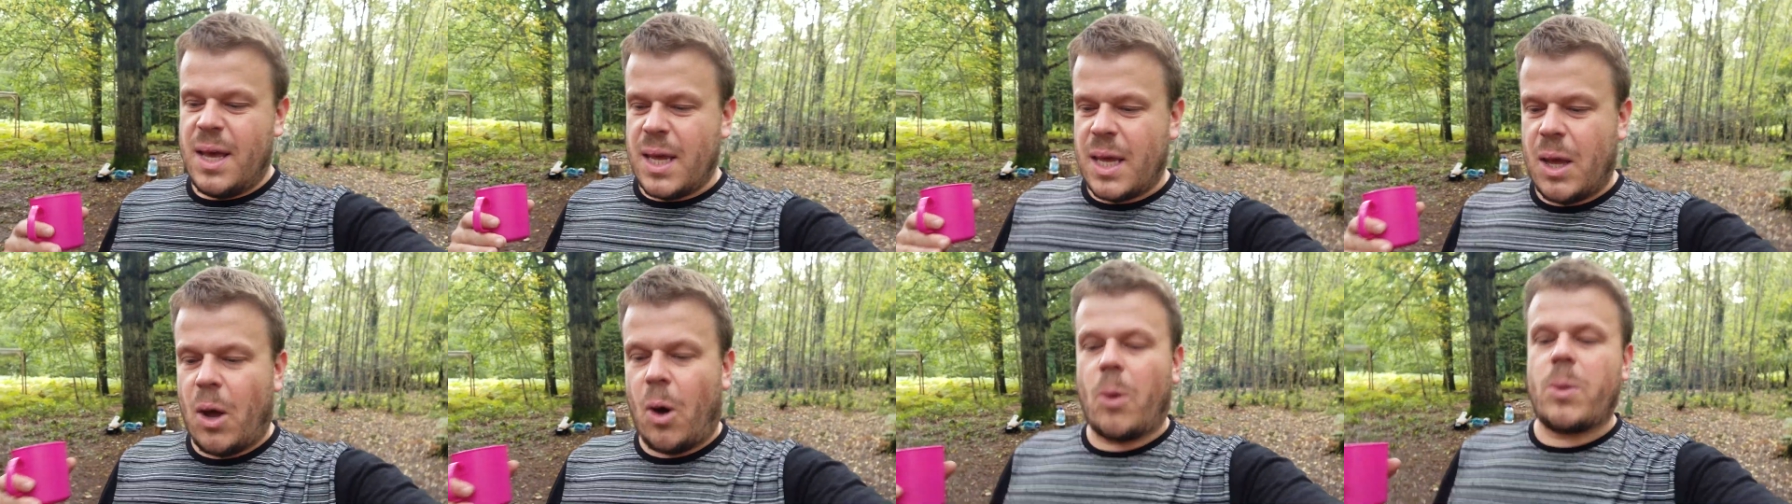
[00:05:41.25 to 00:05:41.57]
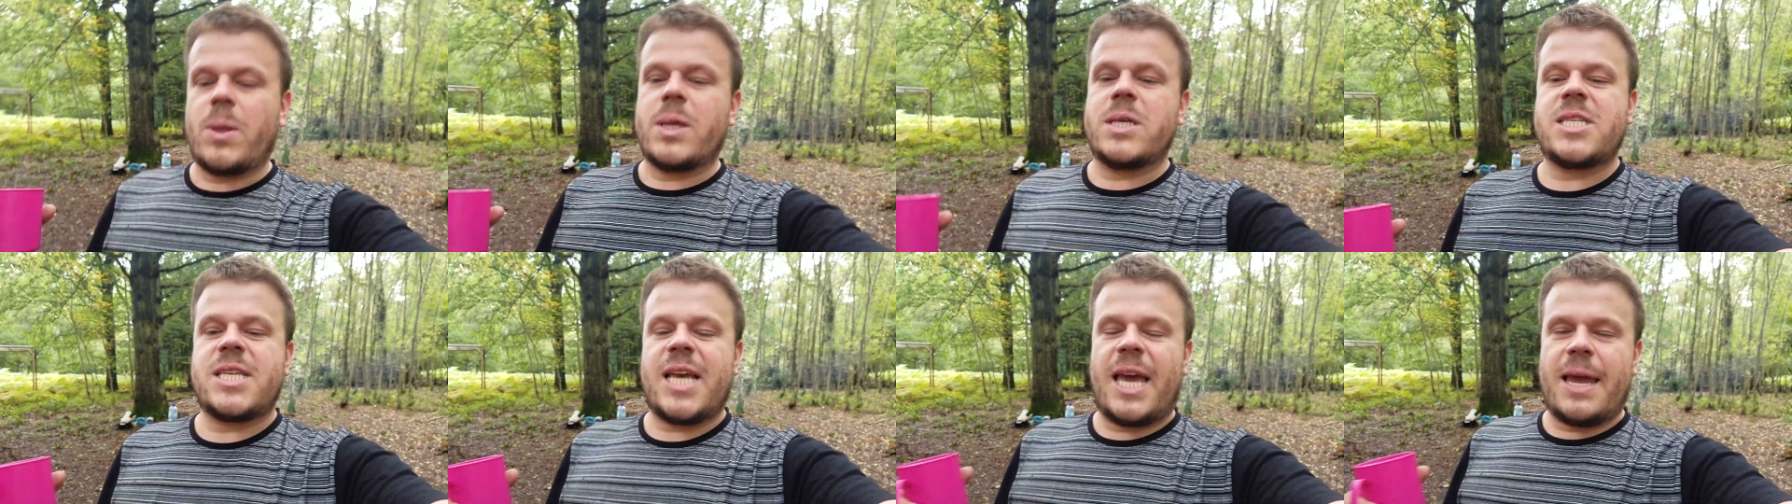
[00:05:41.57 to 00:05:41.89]
go on
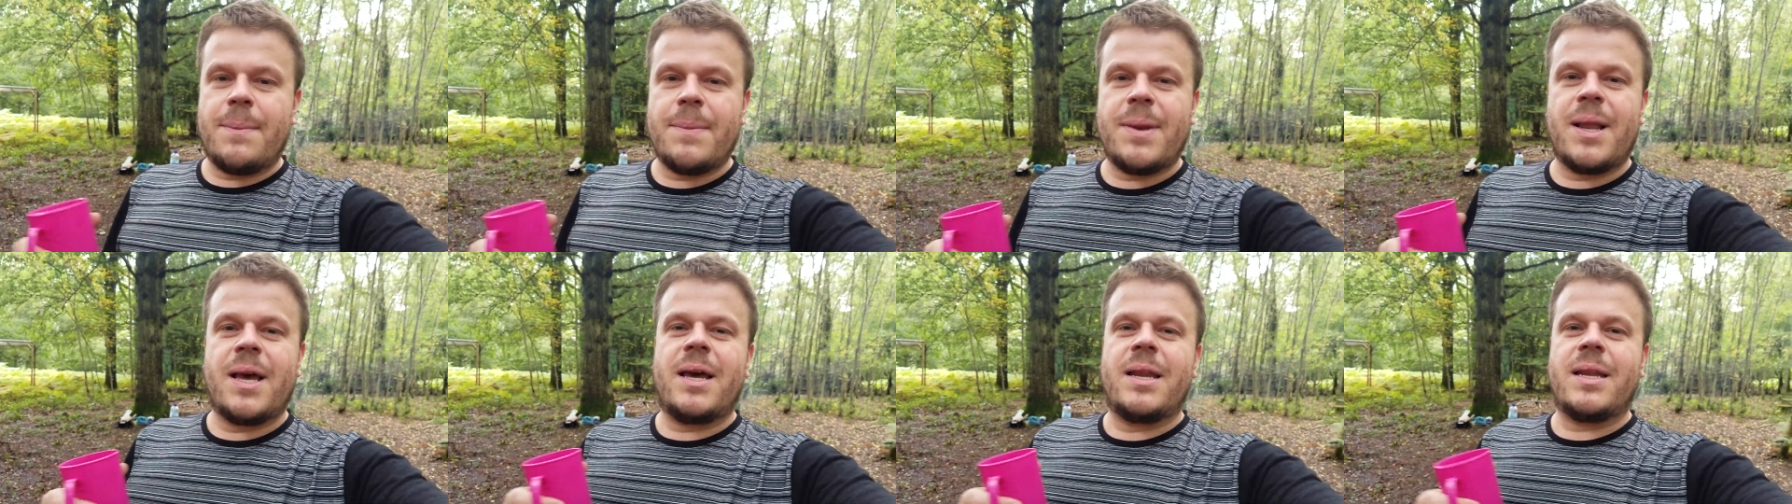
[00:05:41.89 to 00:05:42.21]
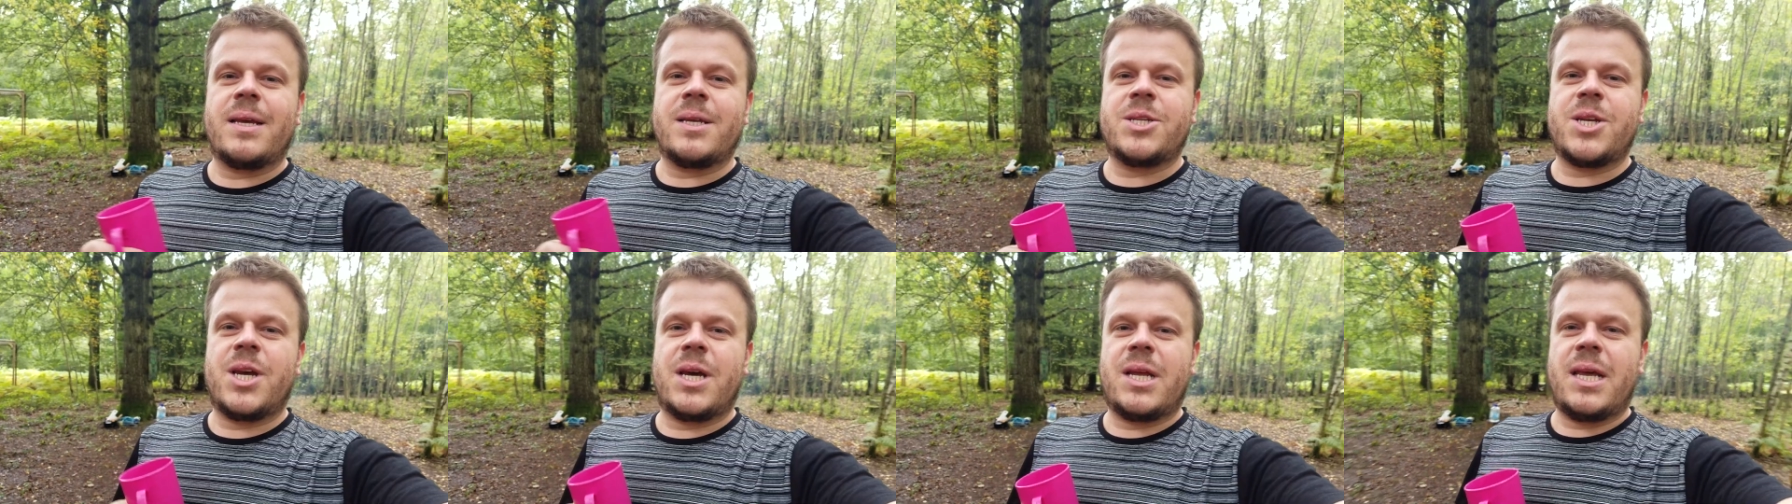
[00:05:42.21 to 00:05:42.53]
the same
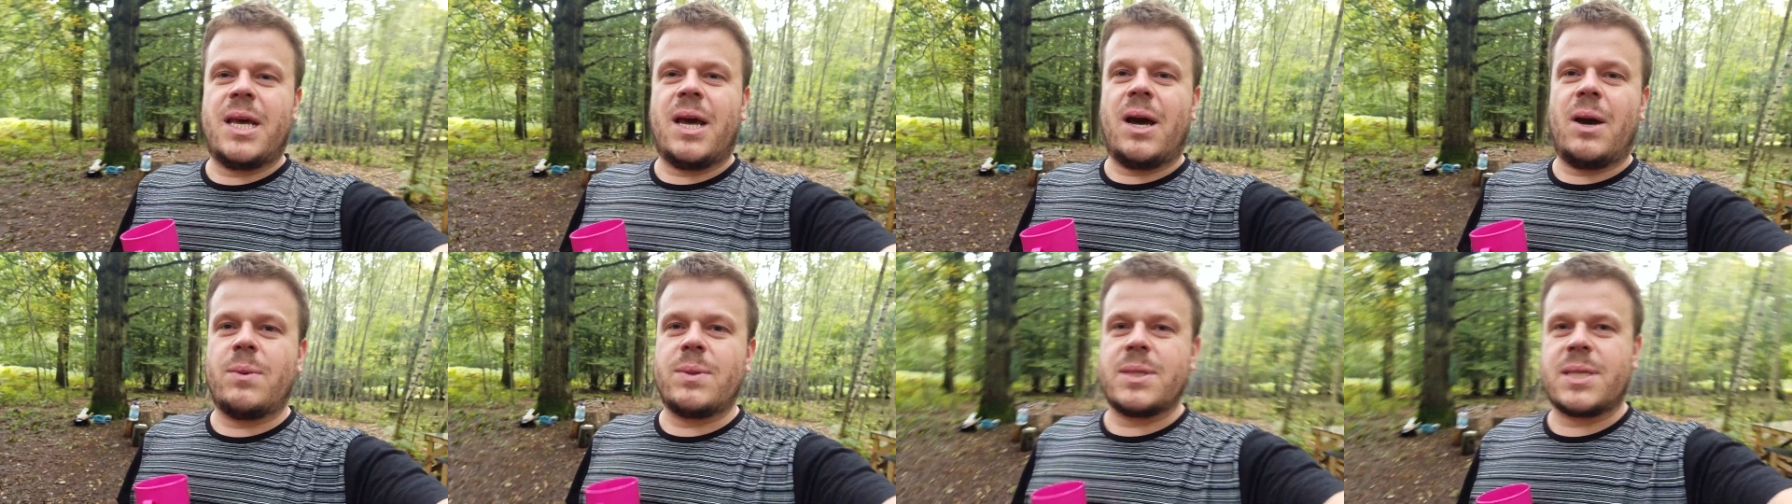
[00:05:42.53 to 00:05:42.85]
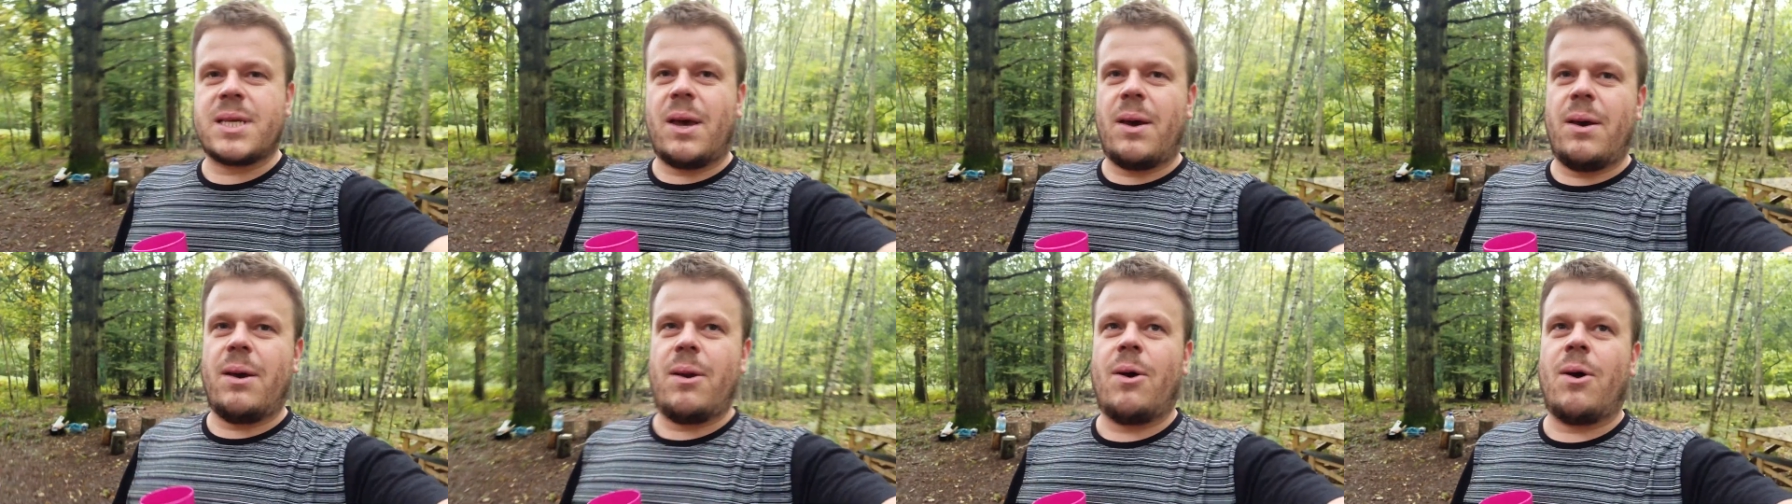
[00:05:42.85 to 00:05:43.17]
learning journey I was
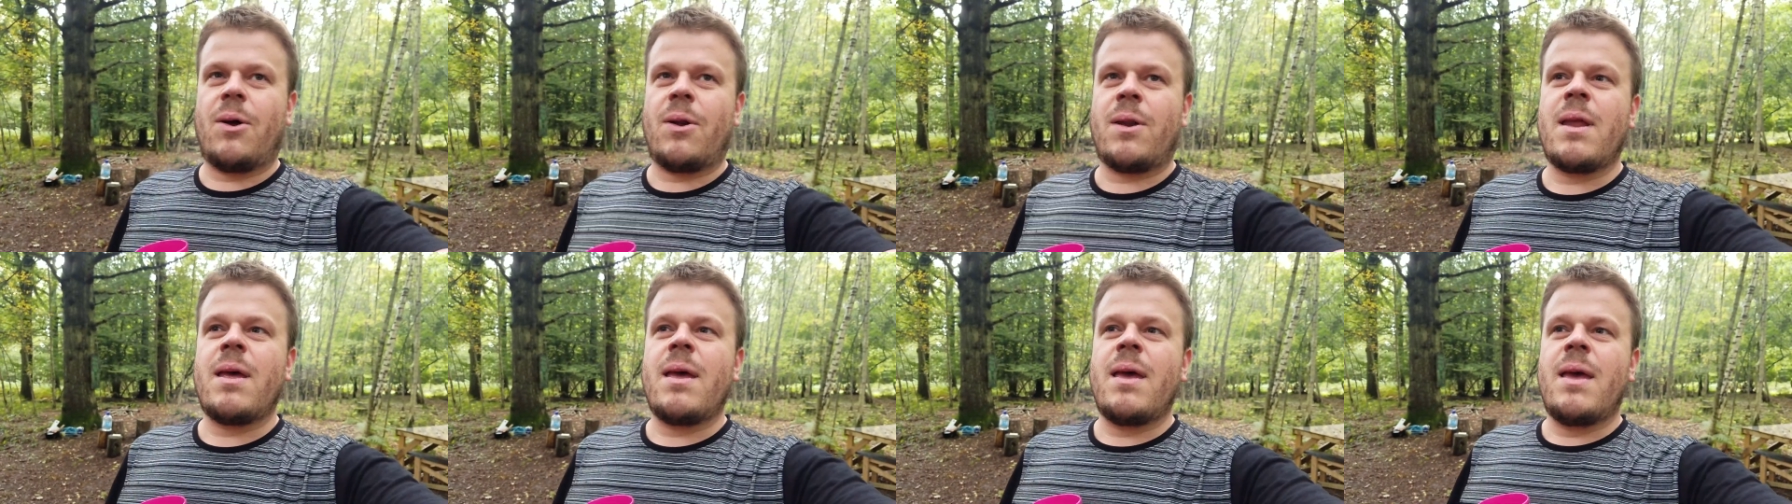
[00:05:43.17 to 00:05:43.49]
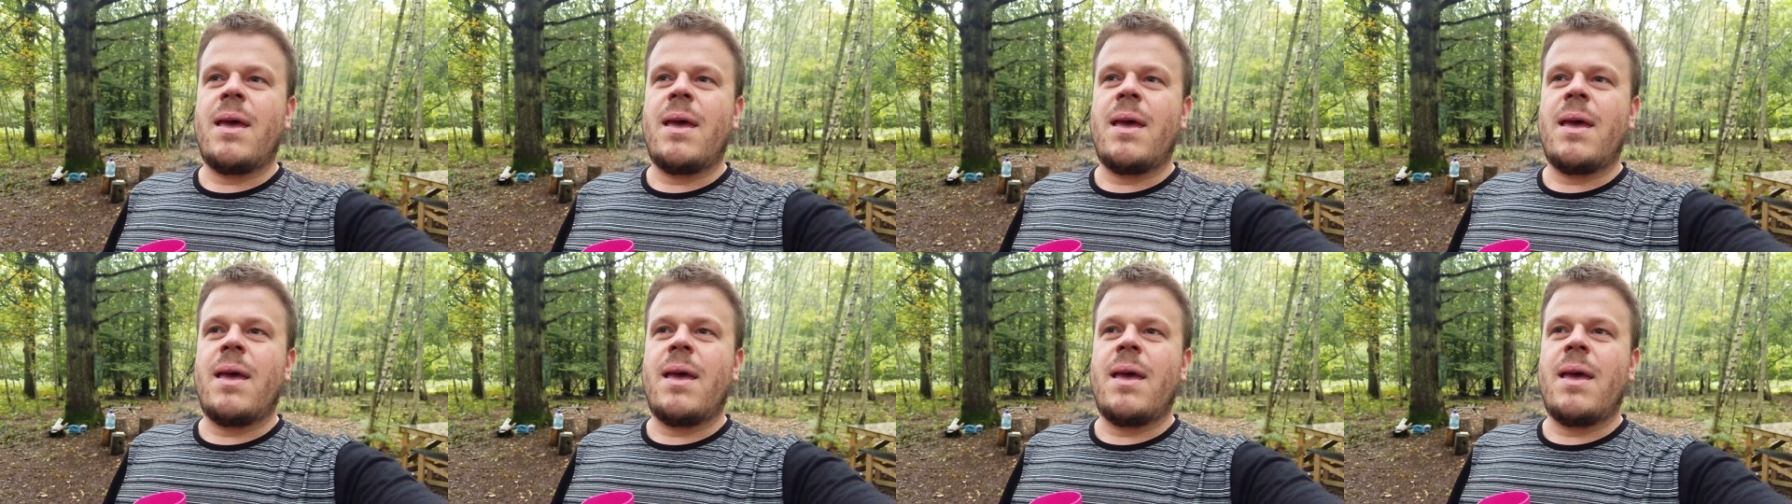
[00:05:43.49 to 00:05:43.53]
going on.